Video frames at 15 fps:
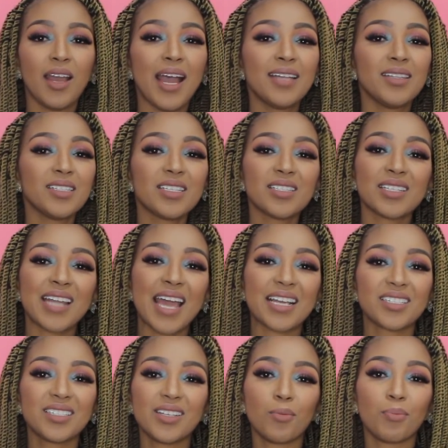And this isn't
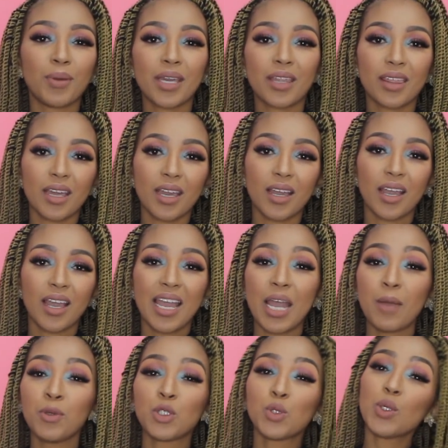actually a big thing,
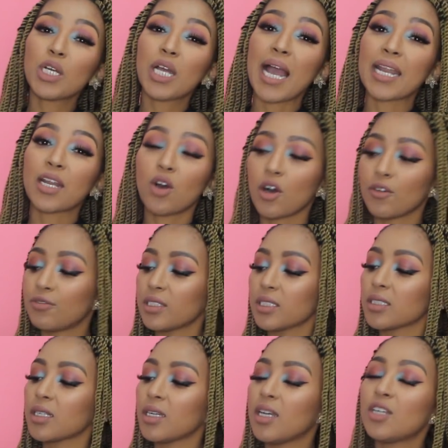and we do it kind of often.